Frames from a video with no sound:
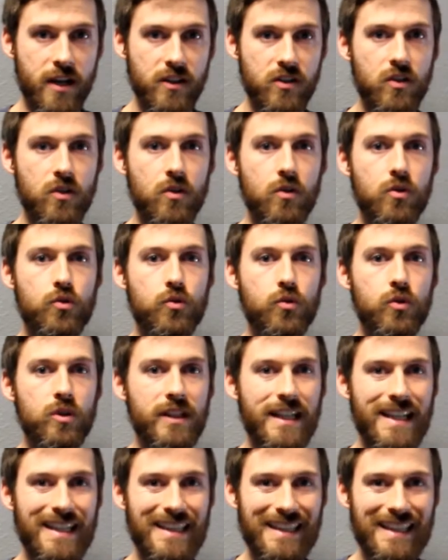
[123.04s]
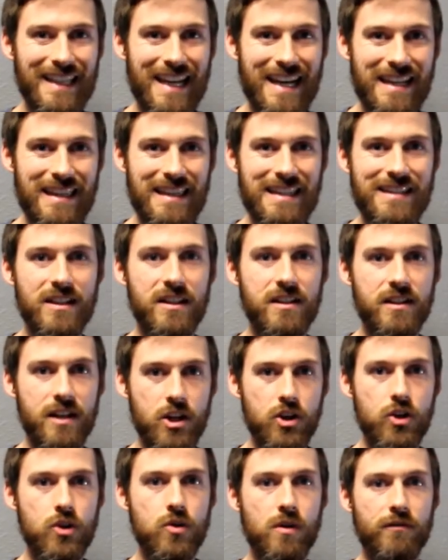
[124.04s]
to truly lengthen the
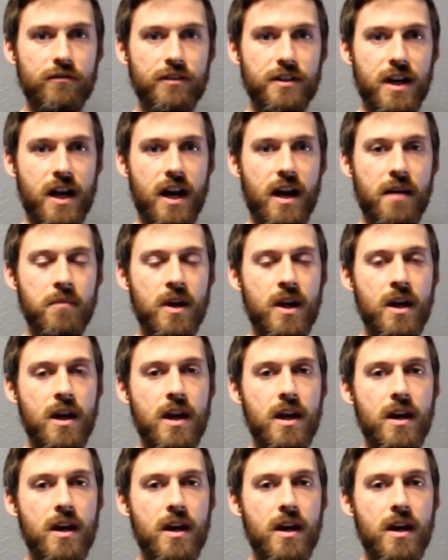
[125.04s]
tissue over time,